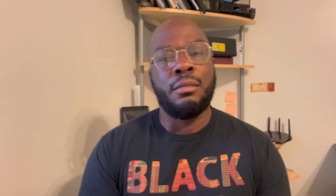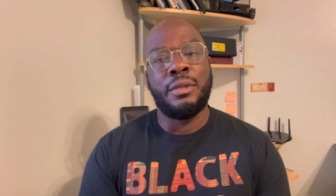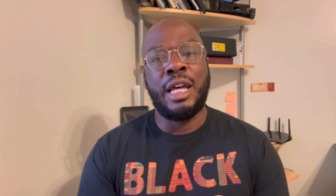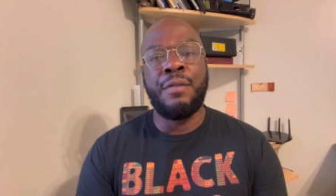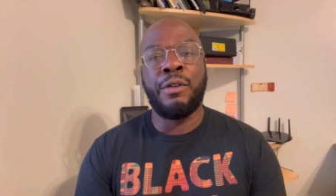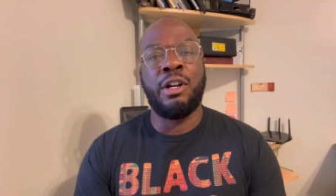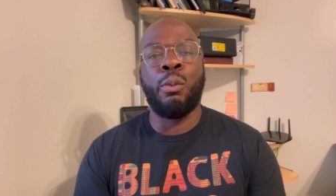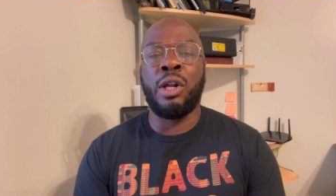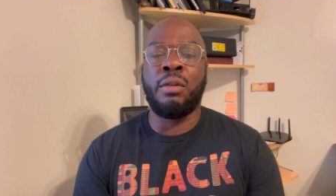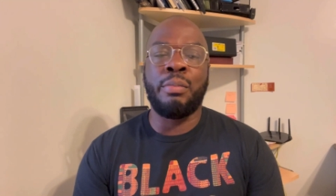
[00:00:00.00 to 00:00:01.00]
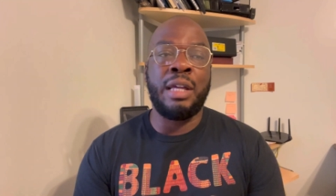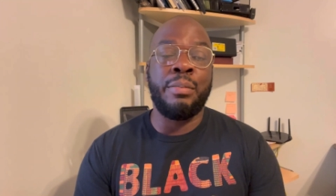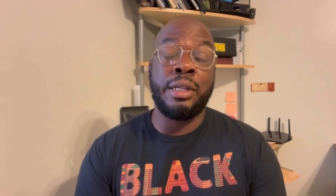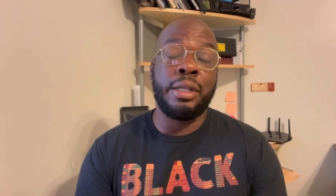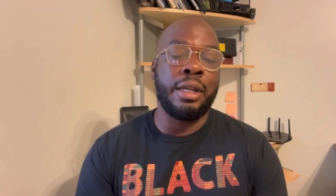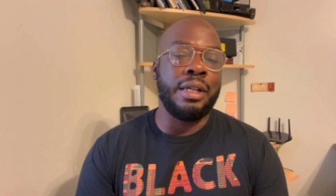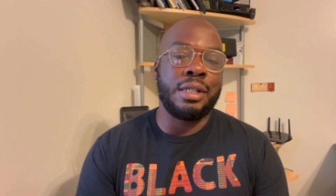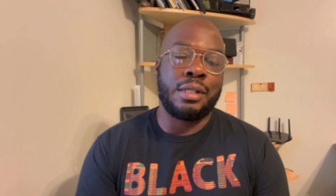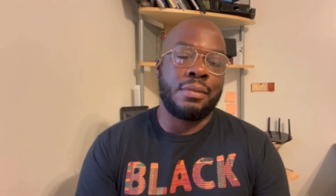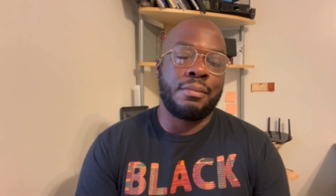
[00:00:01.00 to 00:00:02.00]
That very well may be the
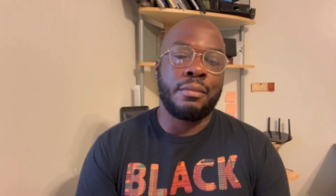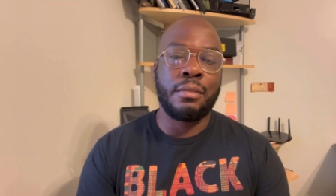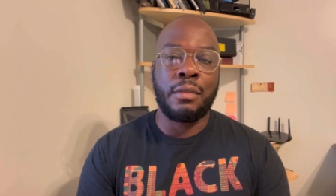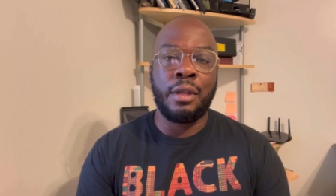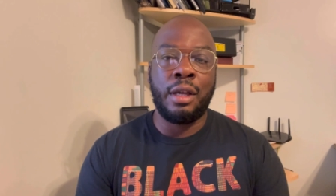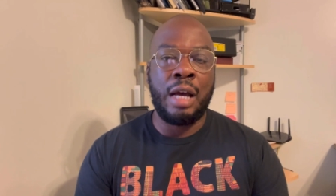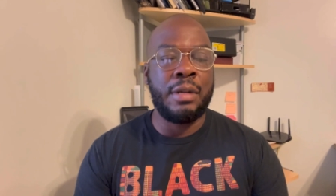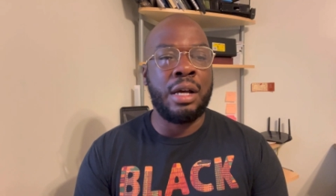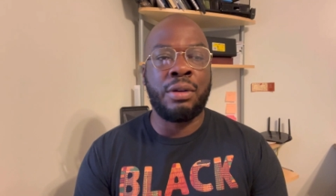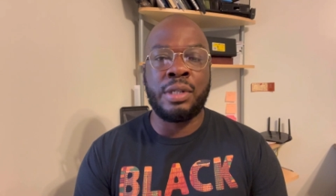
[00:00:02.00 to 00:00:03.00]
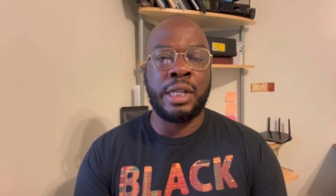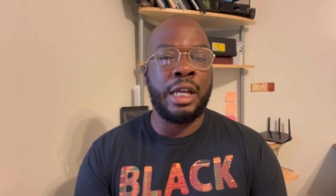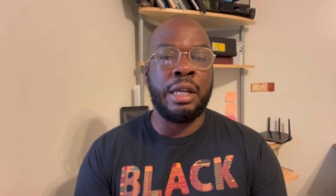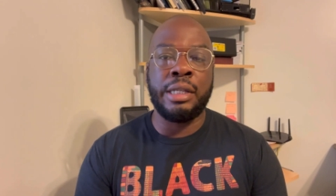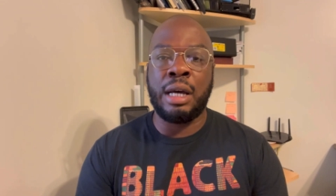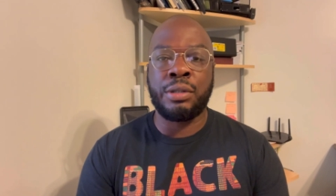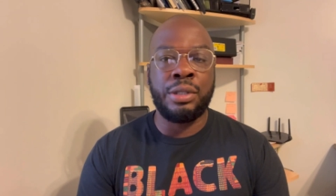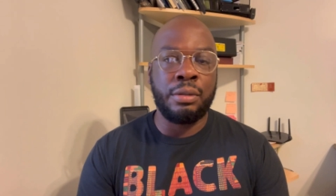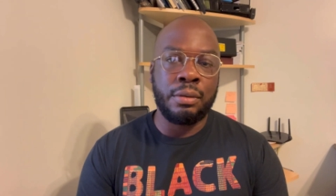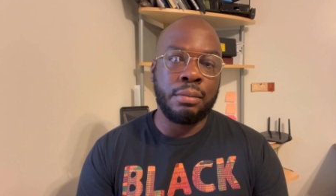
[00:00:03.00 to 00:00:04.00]
case. I'm not gonna say and doubt
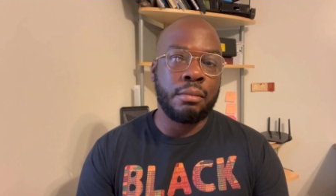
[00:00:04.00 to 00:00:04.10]
you.